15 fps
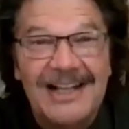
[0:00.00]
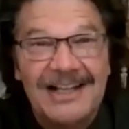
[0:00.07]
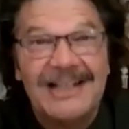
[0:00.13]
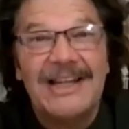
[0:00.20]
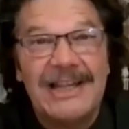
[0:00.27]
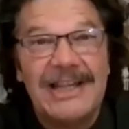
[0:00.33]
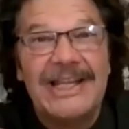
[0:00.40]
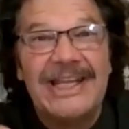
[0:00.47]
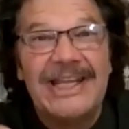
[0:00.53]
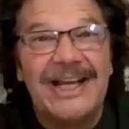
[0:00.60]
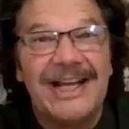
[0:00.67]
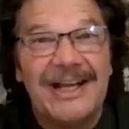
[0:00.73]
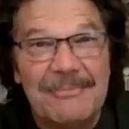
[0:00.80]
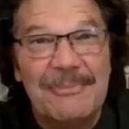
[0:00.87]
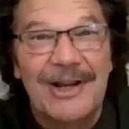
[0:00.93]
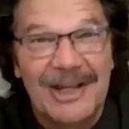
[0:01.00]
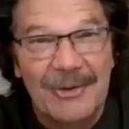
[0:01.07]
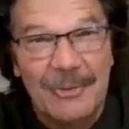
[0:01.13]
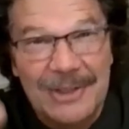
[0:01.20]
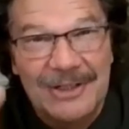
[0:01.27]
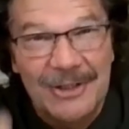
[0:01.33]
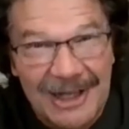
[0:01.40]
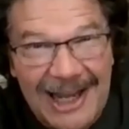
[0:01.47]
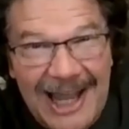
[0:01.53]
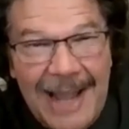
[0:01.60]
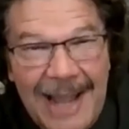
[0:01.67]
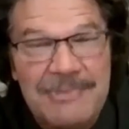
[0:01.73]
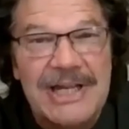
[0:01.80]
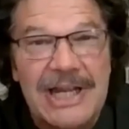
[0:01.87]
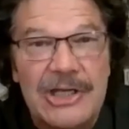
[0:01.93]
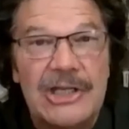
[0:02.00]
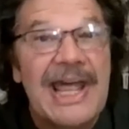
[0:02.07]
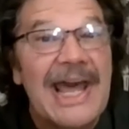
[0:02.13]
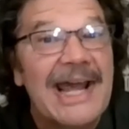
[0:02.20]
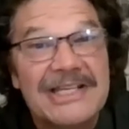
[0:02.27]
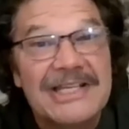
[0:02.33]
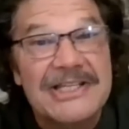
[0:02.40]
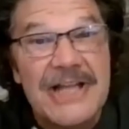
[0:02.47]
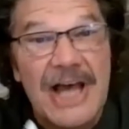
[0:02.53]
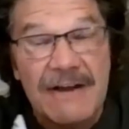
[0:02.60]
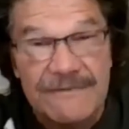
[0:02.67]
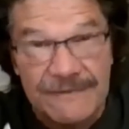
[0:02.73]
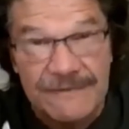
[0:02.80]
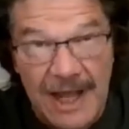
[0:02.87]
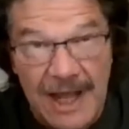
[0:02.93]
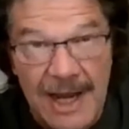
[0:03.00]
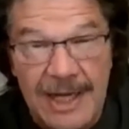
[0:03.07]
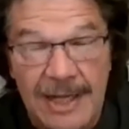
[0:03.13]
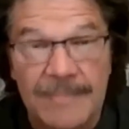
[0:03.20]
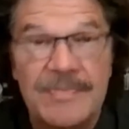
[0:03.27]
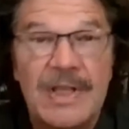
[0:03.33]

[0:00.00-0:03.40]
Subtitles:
The umbrella will collapse, and that is not flying.